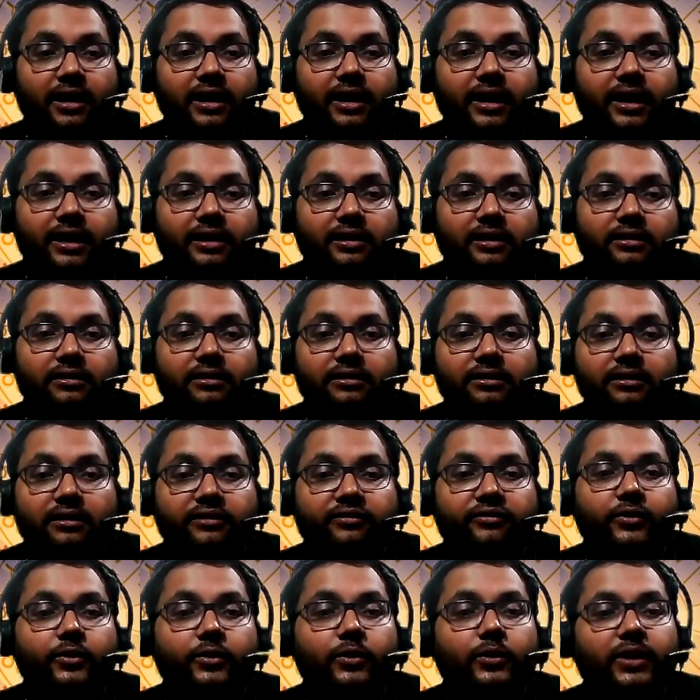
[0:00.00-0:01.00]
And uh,
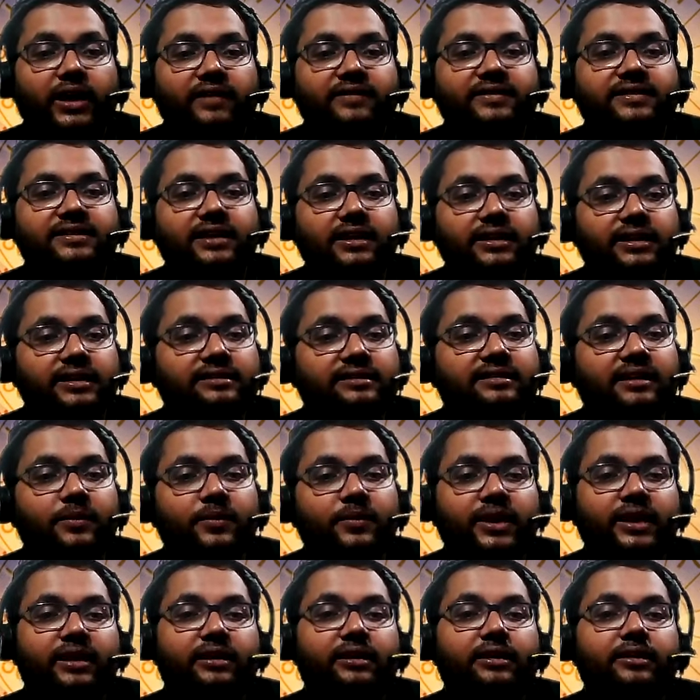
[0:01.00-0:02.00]
if you have studied
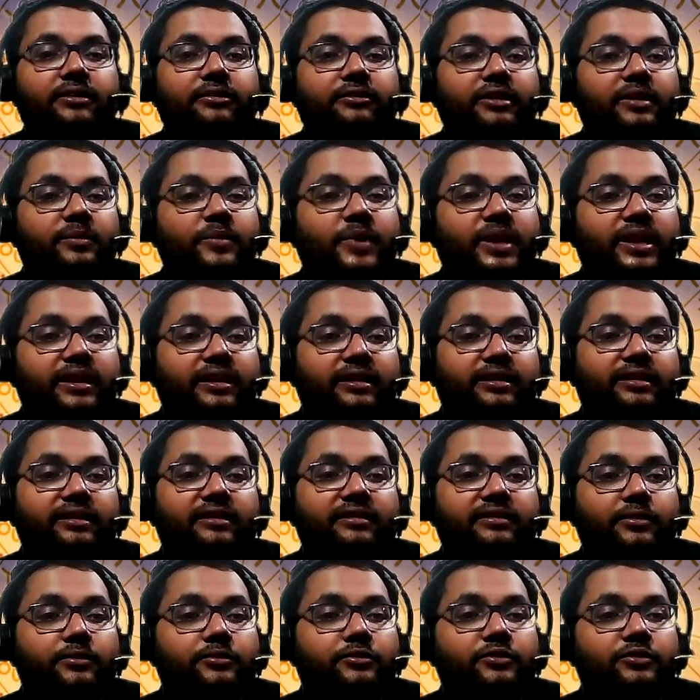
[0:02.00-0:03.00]
something, then the remedy
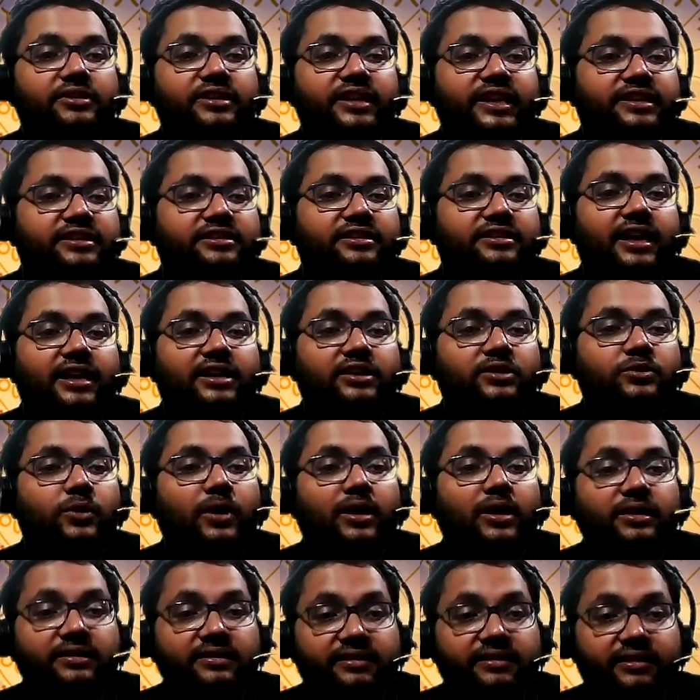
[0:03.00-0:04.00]
is you should teach that to
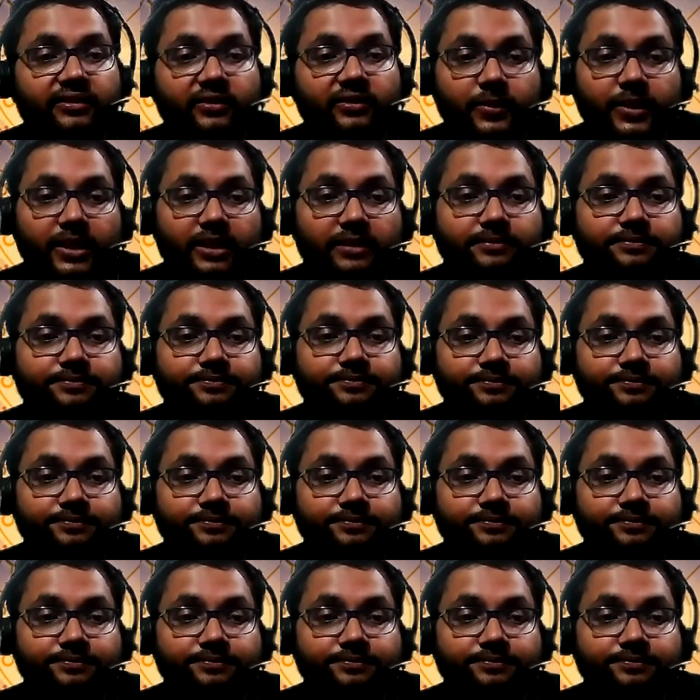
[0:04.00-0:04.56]
others as well.